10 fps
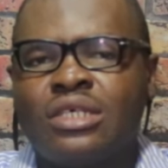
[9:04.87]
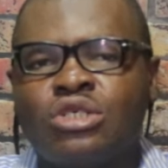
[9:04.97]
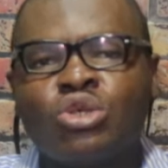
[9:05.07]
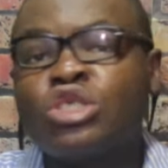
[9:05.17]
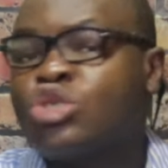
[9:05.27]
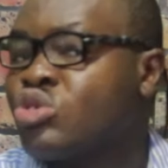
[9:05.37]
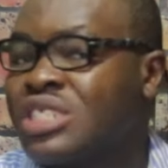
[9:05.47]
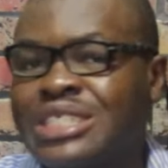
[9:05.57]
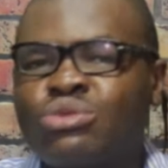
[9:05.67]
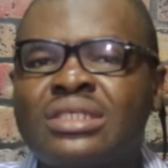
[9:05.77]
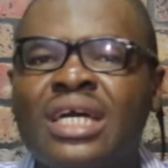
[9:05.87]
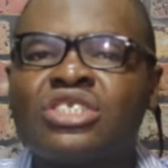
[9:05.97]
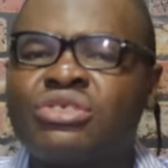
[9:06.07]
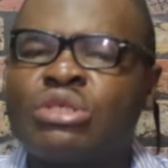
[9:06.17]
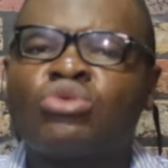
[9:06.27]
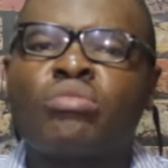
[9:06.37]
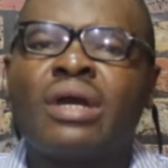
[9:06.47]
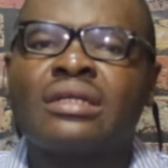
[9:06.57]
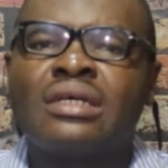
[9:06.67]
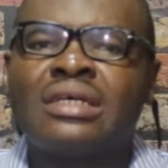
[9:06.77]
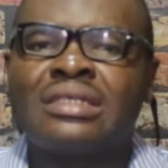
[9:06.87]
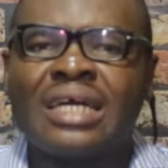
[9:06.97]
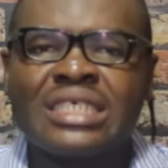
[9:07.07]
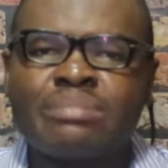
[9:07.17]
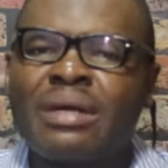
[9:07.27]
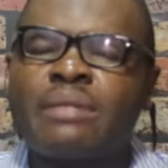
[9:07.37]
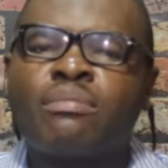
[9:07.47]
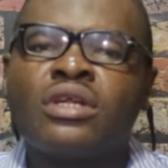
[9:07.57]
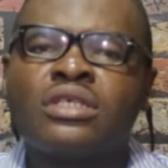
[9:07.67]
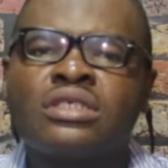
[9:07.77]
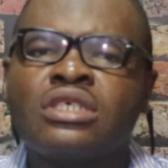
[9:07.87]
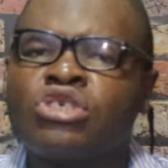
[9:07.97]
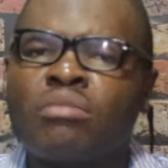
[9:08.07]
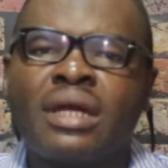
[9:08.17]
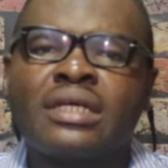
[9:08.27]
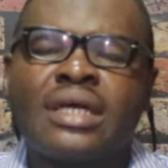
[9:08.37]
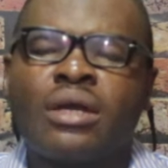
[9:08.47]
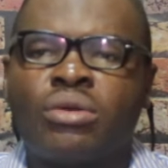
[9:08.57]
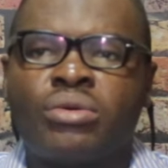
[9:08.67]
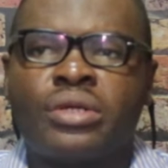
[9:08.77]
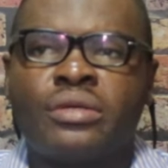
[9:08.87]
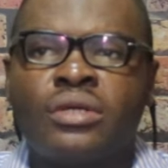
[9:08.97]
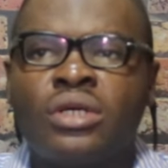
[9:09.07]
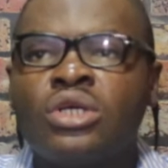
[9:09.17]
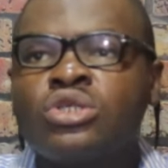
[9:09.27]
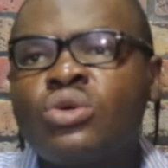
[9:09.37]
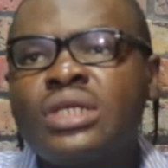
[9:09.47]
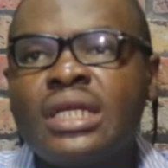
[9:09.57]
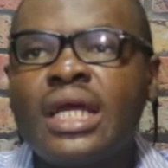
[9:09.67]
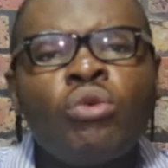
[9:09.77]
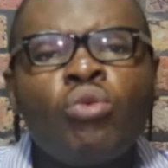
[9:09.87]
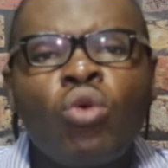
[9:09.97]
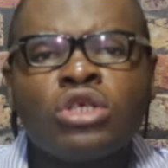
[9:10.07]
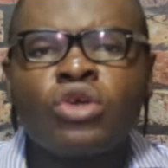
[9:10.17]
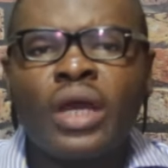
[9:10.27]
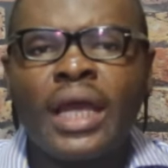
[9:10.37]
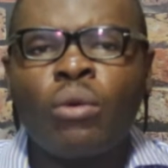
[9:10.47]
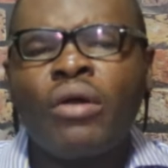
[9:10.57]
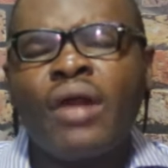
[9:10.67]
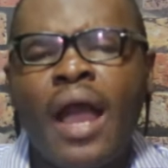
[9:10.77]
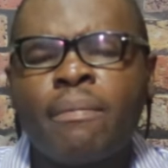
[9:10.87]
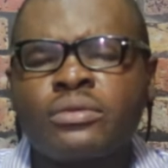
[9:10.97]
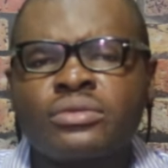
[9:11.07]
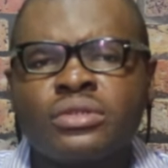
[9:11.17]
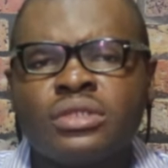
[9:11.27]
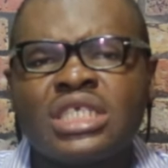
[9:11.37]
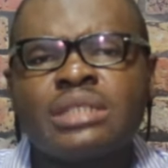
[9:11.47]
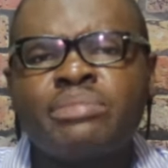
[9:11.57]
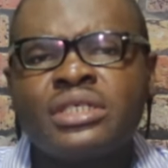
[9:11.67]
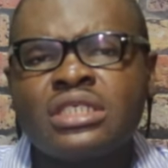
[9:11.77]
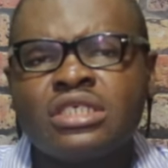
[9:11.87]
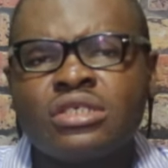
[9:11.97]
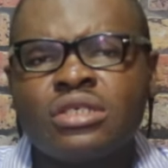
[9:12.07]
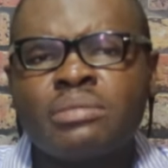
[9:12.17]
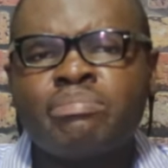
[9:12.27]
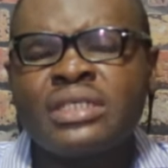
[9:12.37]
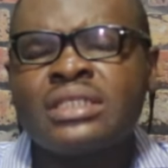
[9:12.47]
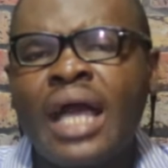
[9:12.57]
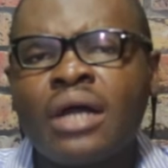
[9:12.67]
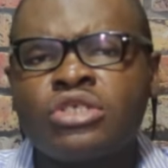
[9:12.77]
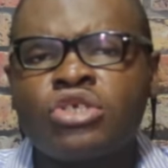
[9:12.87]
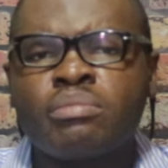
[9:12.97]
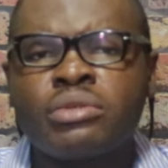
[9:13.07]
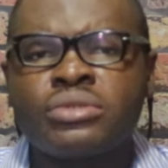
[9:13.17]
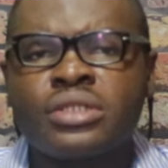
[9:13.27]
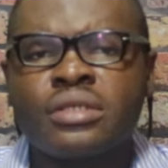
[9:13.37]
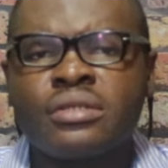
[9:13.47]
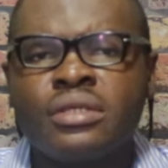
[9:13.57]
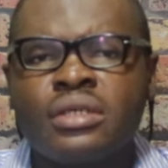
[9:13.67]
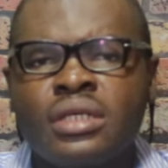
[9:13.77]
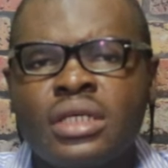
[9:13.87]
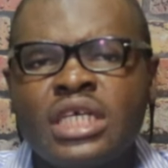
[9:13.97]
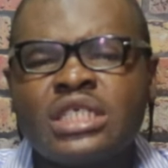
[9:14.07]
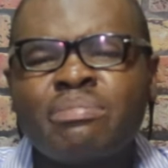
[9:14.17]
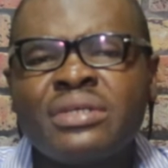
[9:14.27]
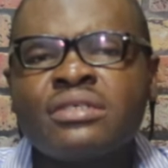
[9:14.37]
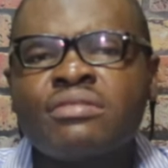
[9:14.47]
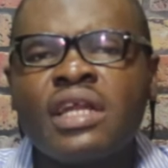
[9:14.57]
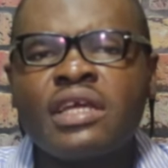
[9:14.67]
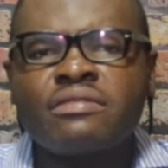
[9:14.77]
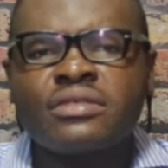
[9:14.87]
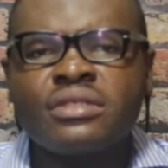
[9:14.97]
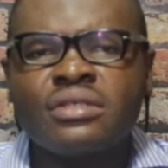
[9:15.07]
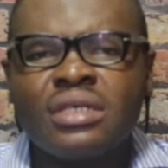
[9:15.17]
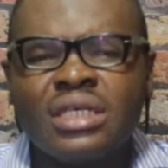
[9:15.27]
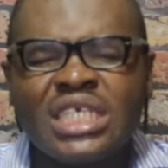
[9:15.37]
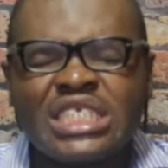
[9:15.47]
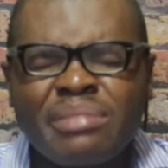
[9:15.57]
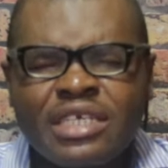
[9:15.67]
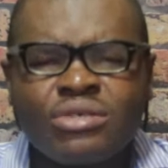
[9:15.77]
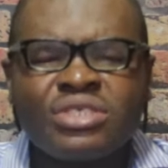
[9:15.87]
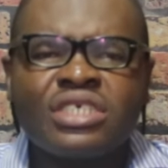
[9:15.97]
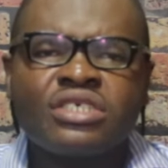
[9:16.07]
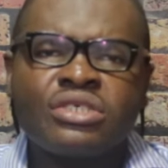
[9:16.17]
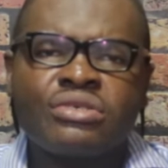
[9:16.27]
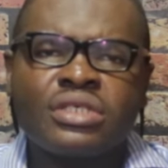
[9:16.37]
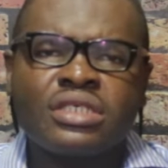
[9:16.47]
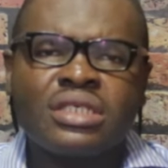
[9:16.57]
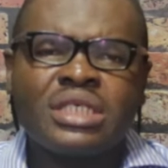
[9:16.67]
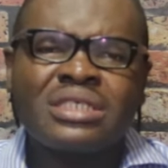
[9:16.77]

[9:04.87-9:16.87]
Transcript: So you need to deal with that strange woman that is manipulating your marital glory. When you wash your hair, what happens? It brings out your beauty. It brings reliefs. It makes you think straight.